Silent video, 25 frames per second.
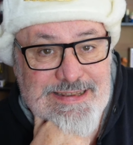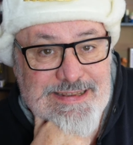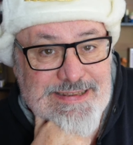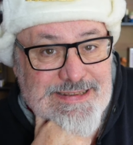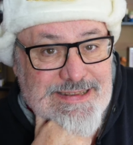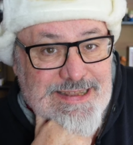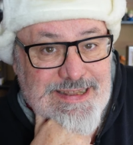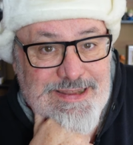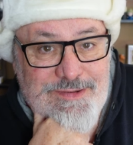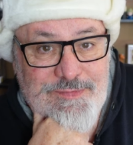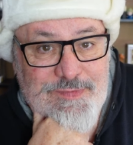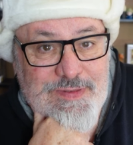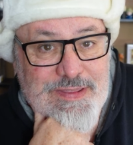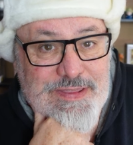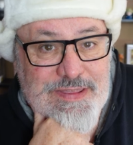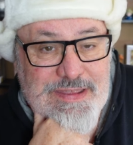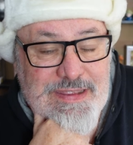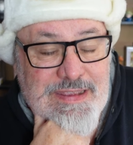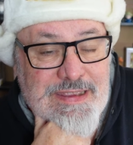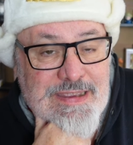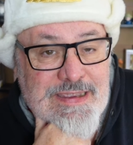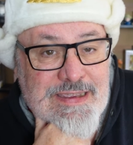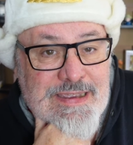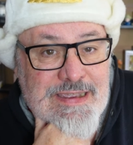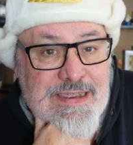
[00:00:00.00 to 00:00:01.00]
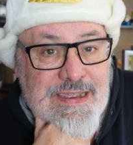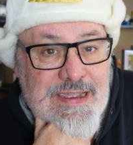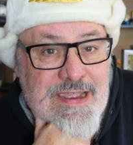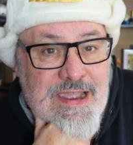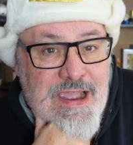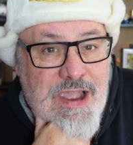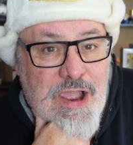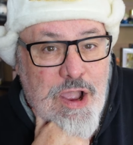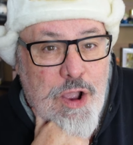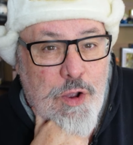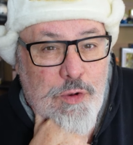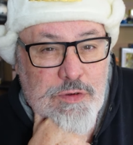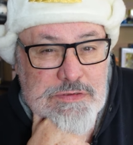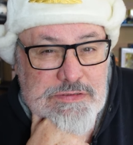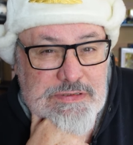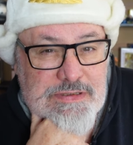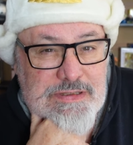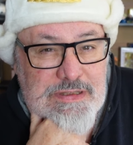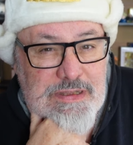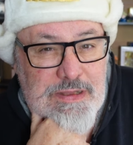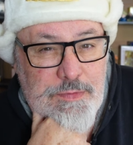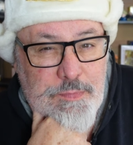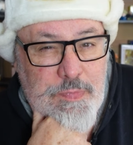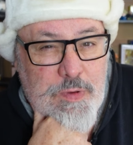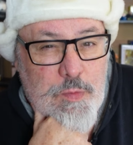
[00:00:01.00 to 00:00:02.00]
a lovely thing. I was a
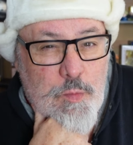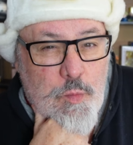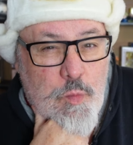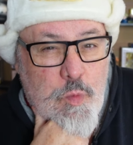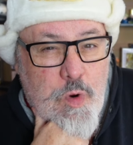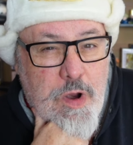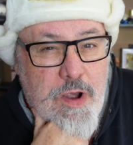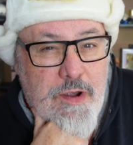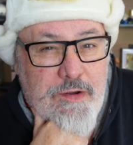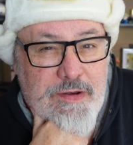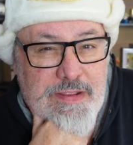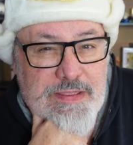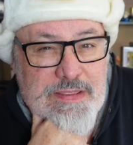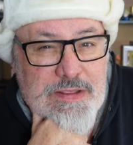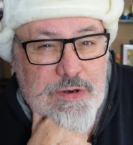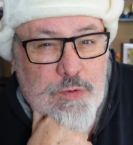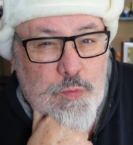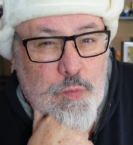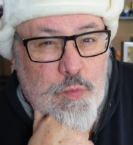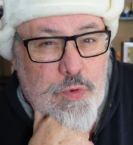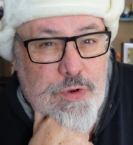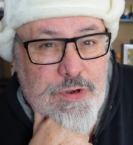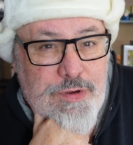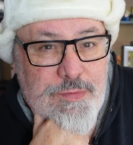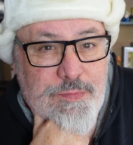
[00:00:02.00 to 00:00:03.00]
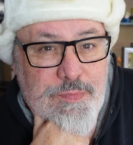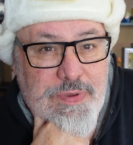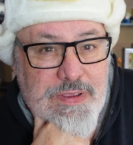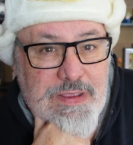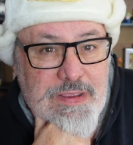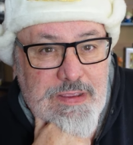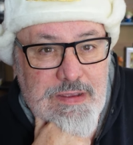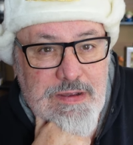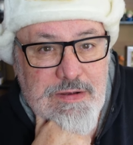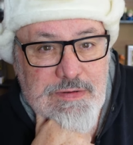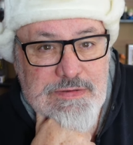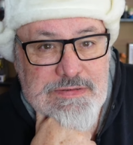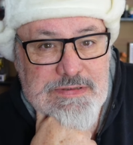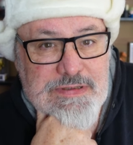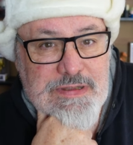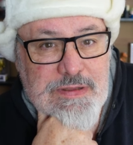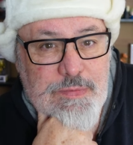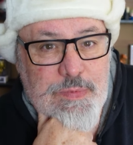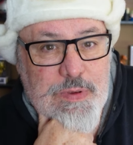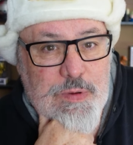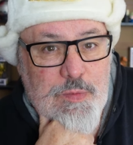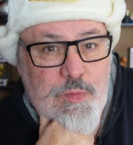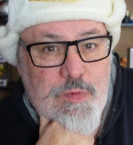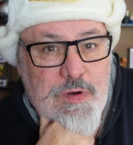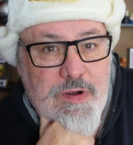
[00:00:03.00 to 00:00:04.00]
little bit worried that it wouldn't be. I was a
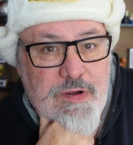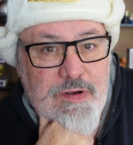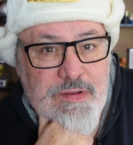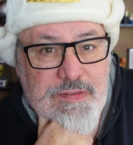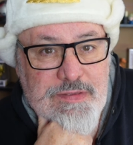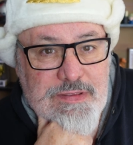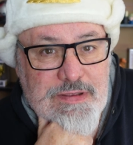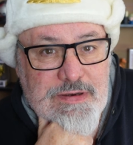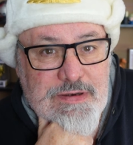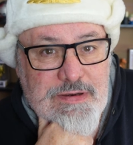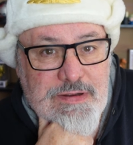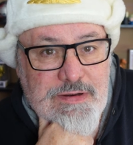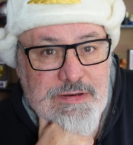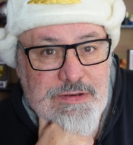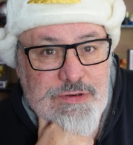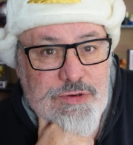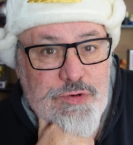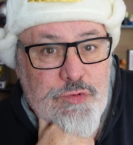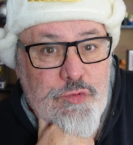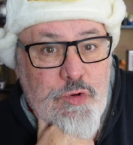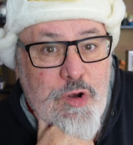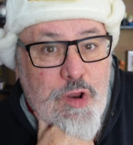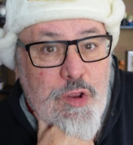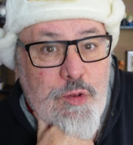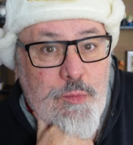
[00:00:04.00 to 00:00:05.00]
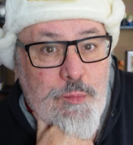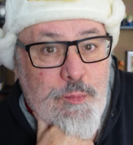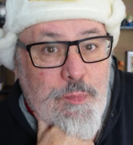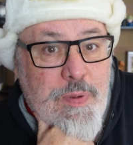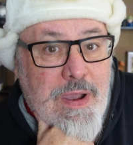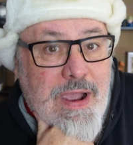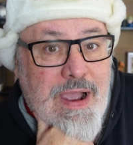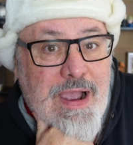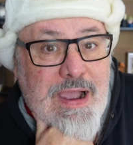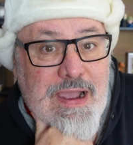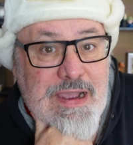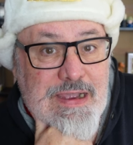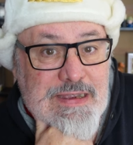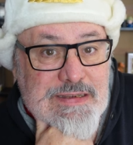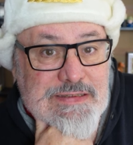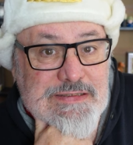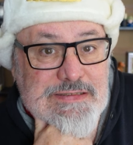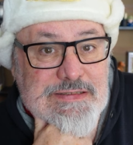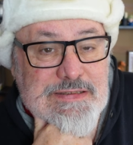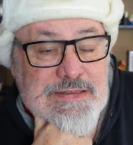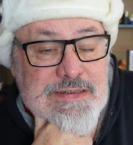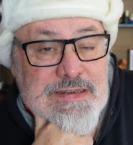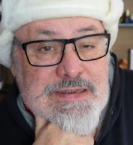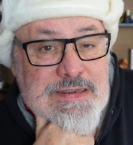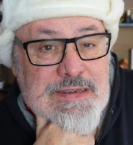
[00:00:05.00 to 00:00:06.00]
little bit worried that I'd grown
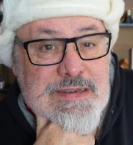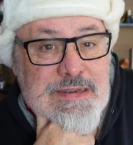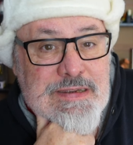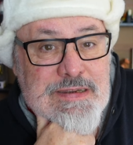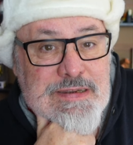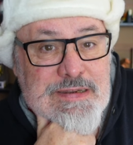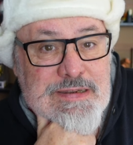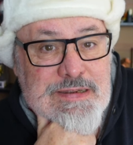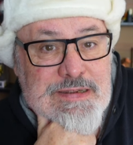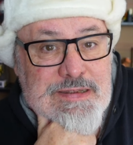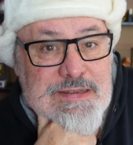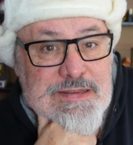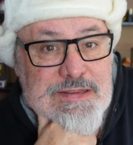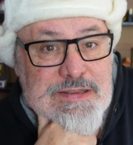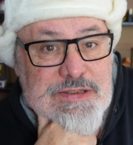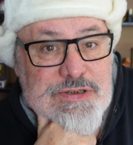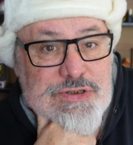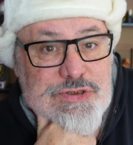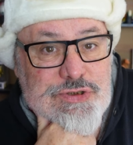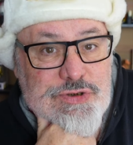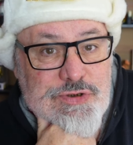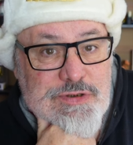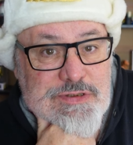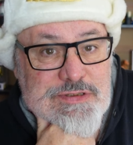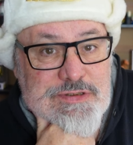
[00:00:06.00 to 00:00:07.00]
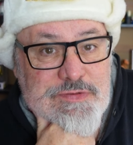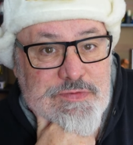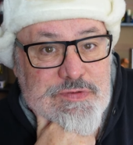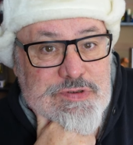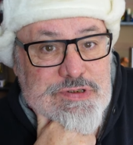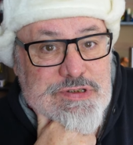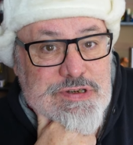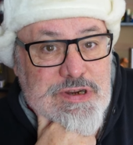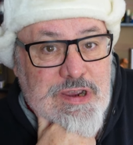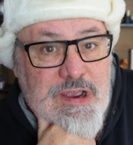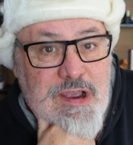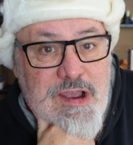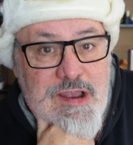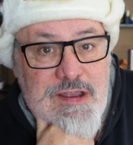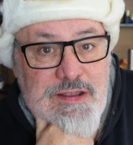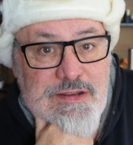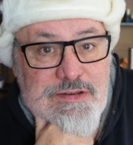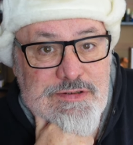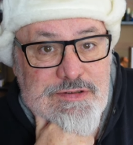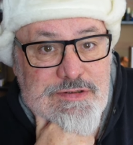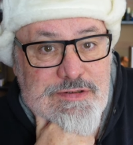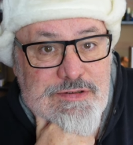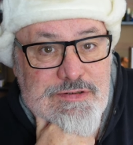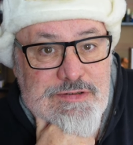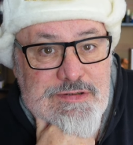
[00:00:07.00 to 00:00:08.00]
past the joys of
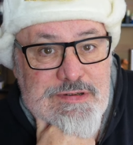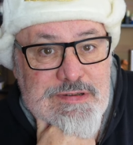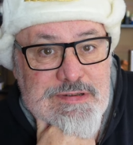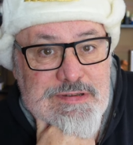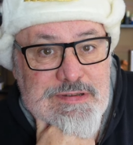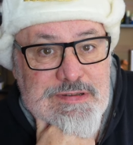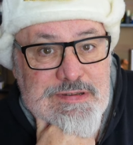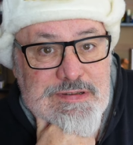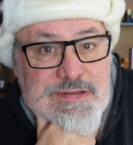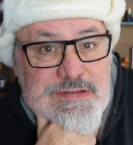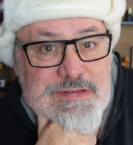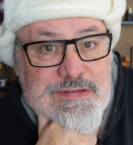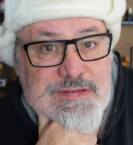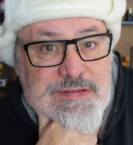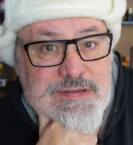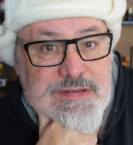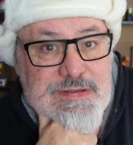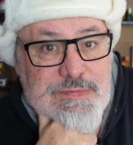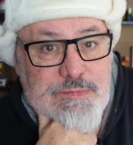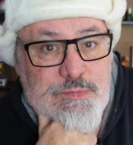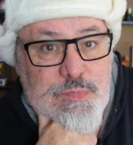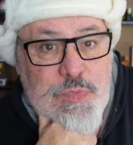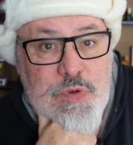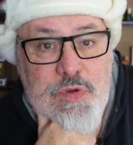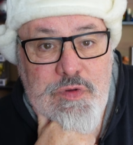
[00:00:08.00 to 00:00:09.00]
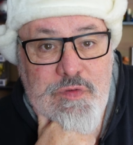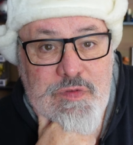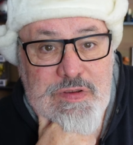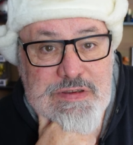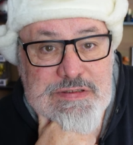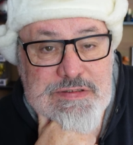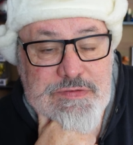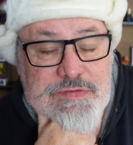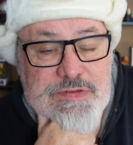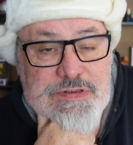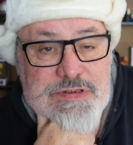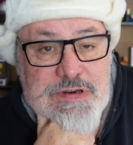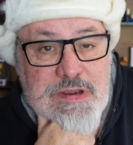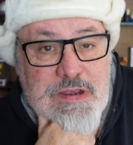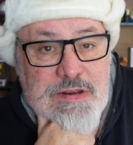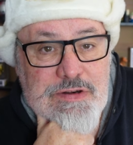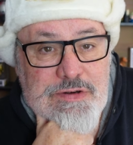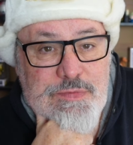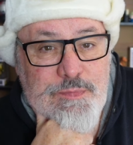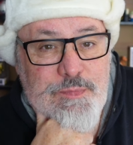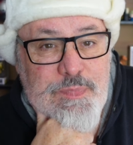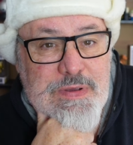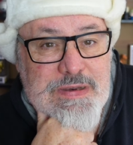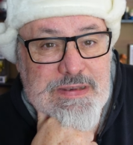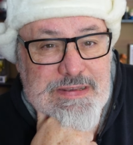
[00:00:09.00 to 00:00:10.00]
childhood and the movies of
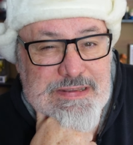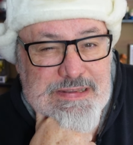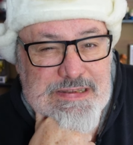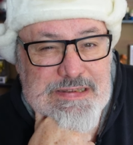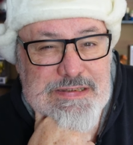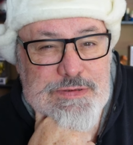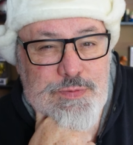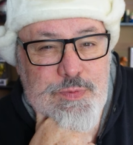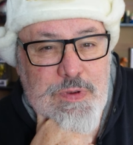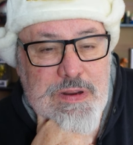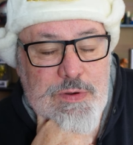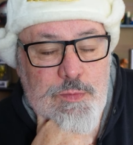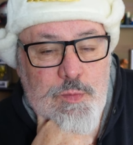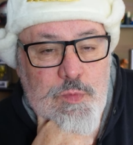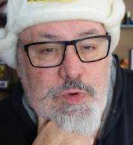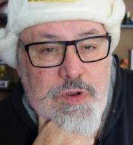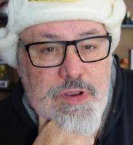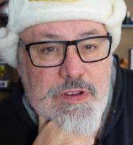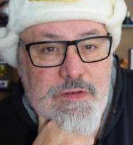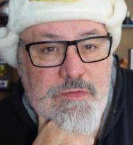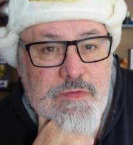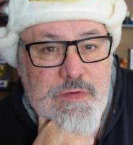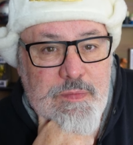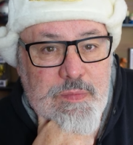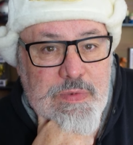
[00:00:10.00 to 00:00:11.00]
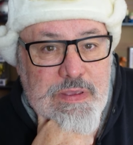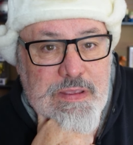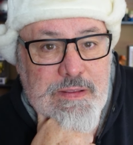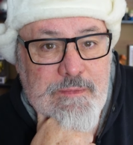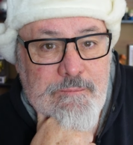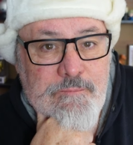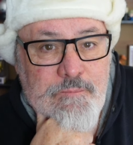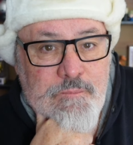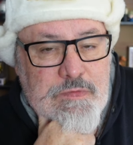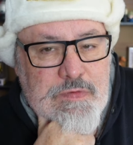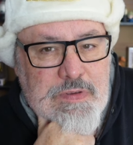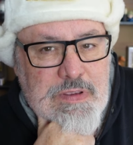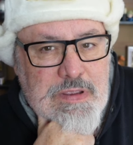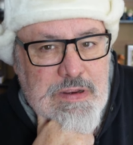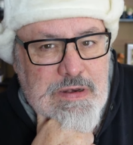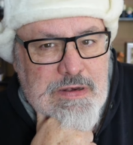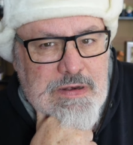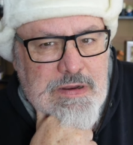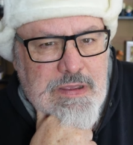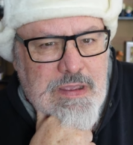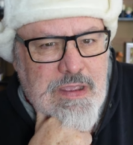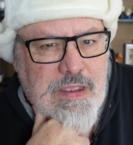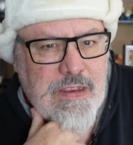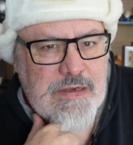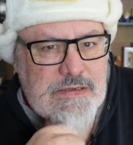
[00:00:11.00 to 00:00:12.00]
childhood, but this one worked for me.
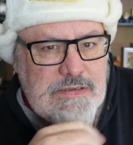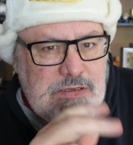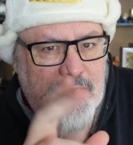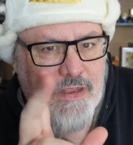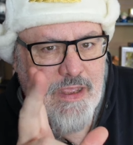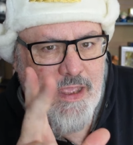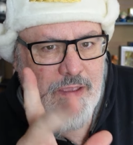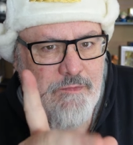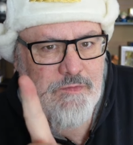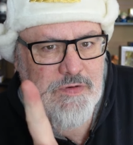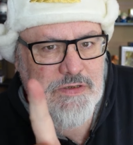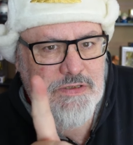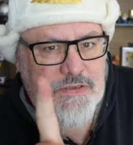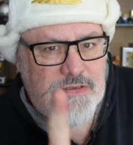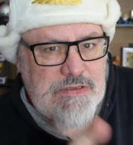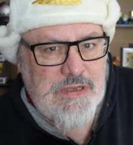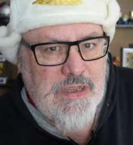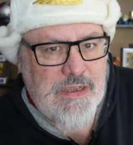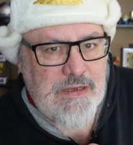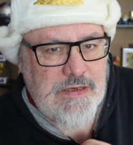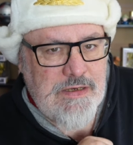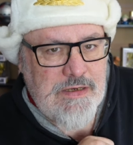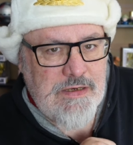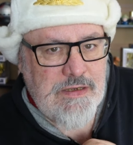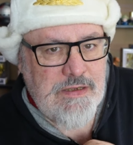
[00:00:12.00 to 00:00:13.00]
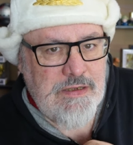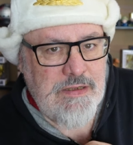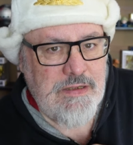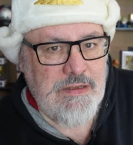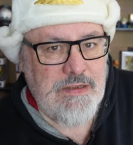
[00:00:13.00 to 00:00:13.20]
And actually I haven't done